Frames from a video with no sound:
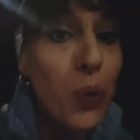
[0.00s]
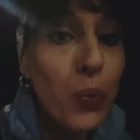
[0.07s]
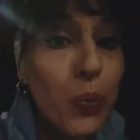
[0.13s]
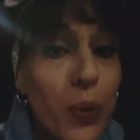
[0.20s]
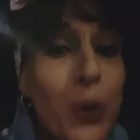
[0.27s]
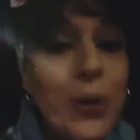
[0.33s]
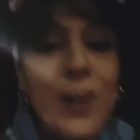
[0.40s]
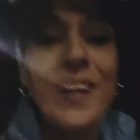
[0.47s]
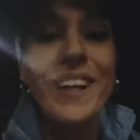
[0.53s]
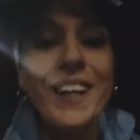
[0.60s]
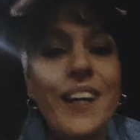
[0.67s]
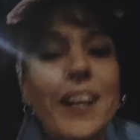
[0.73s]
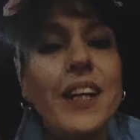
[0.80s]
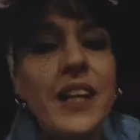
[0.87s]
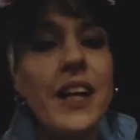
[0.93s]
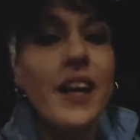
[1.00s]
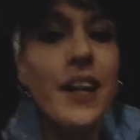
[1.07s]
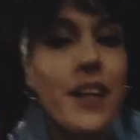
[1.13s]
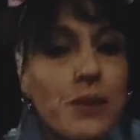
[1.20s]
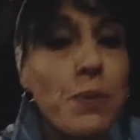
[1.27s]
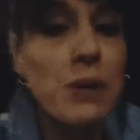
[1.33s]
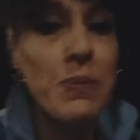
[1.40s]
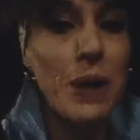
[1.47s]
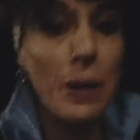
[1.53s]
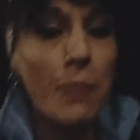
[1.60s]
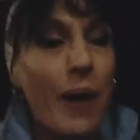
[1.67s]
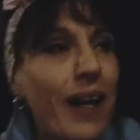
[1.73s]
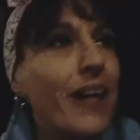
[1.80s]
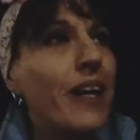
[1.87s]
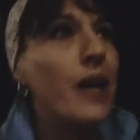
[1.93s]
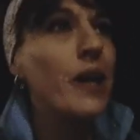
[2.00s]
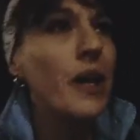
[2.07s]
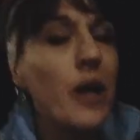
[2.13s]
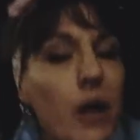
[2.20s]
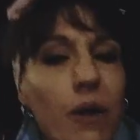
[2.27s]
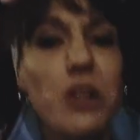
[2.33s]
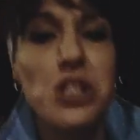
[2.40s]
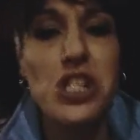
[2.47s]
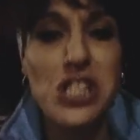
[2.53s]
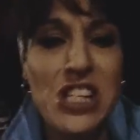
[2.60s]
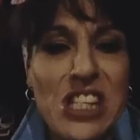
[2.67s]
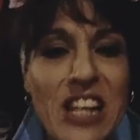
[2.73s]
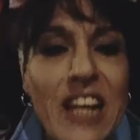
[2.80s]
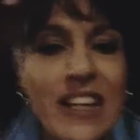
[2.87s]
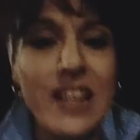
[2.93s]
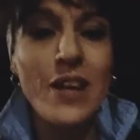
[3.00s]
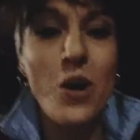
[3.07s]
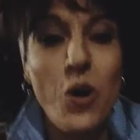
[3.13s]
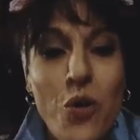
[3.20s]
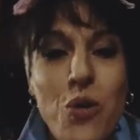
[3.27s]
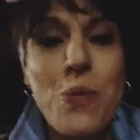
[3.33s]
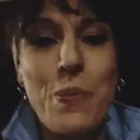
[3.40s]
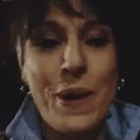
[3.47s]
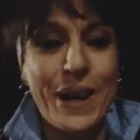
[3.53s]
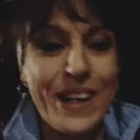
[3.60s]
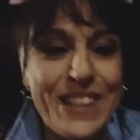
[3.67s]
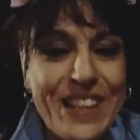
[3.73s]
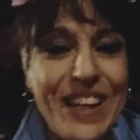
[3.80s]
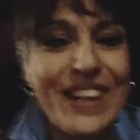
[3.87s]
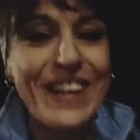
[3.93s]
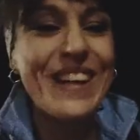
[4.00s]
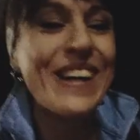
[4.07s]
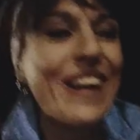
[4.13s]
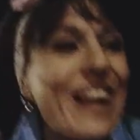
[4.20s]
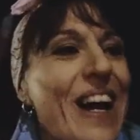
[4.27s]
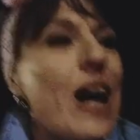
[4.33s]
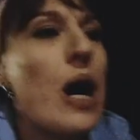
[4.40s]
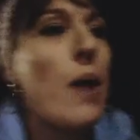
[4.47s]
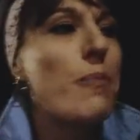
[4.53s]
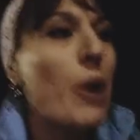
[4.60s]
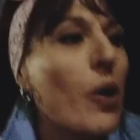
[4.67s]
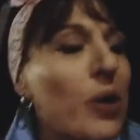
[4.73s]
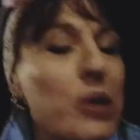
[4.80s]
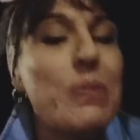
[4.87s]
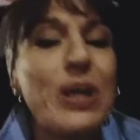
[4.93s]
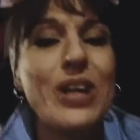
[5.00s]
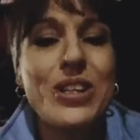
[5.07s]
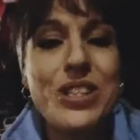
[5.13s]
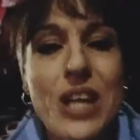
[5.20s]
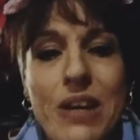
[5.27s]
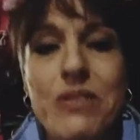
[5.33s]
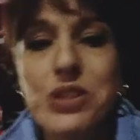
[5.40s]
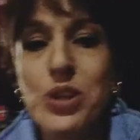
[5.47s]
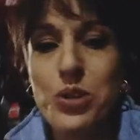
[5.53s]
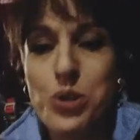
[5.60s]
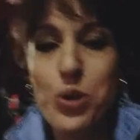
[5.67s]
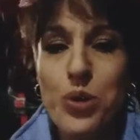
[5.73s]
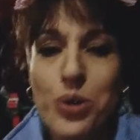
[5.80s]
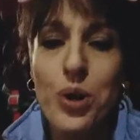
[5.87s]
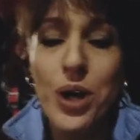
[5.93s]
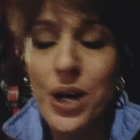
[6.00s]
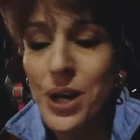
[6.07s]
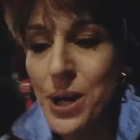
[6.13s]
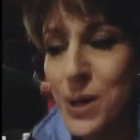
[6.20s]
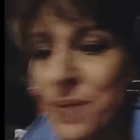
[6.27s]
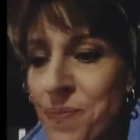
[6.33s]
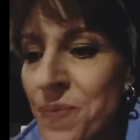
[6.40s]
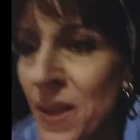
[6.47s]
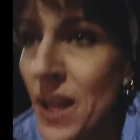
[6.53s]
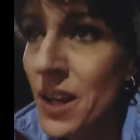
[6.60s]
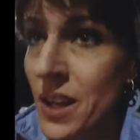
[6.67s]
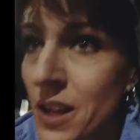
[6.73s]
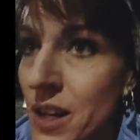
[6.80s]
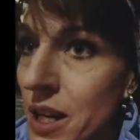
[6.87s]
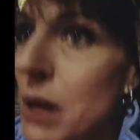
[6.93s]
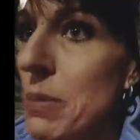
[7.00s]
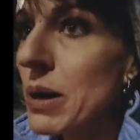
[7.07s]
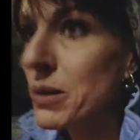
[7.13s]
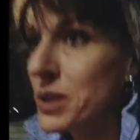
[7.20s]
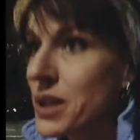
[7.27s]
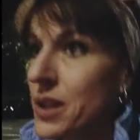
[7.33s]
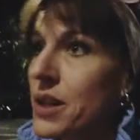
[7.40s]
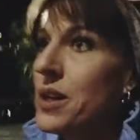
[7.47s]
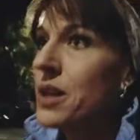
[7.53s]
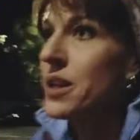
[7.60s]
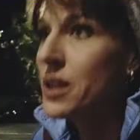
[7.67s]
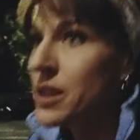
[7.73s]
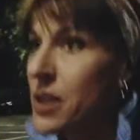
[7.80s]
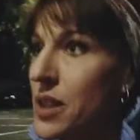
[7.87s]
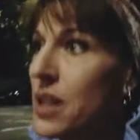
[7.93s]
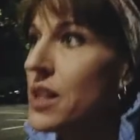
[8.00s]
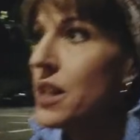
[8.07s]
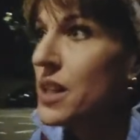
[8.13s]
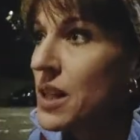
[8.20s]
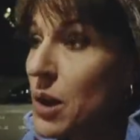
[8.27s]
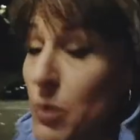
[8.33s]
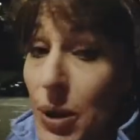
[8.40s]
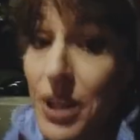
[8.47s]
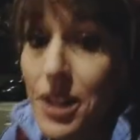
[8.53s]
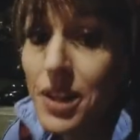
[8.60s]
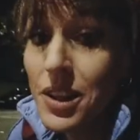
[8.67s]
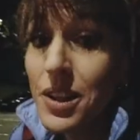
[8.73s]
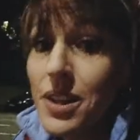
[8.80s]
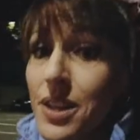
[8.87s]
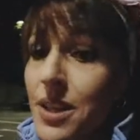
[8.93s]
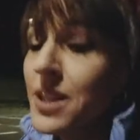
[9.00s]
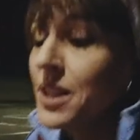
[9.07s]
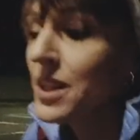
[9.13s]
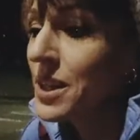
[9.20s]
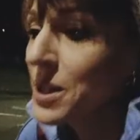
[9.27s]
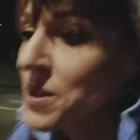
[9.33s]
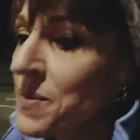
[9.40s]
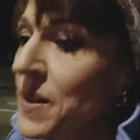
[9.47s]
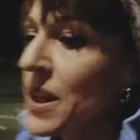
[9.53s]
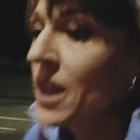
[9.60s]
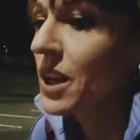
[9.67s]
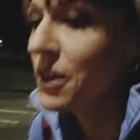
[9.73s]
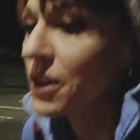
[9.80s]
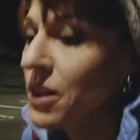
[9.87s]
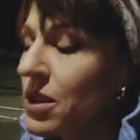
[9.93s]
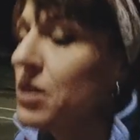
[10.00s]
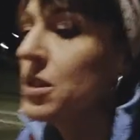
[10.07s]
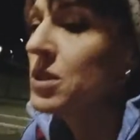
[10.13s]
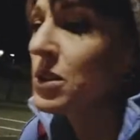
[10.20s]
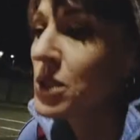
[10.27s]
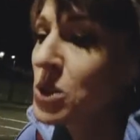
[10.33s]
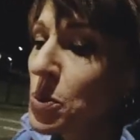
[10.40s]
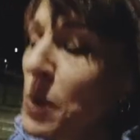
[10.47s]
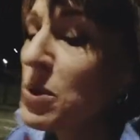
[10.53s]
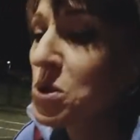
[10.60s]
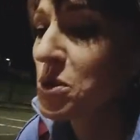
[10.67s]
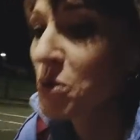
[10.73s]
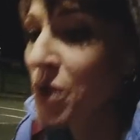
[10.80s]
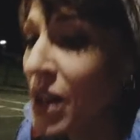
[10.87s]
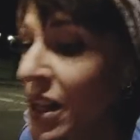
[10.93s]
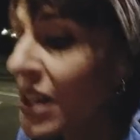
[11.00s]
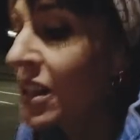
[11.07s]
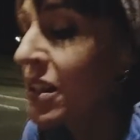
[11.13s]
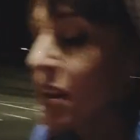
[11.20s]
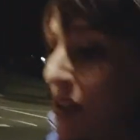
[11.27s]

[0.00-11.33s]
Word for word: boo is my backpack which is slightly overpacked only because I was not sure about uh, weather uh, it's supposed to rain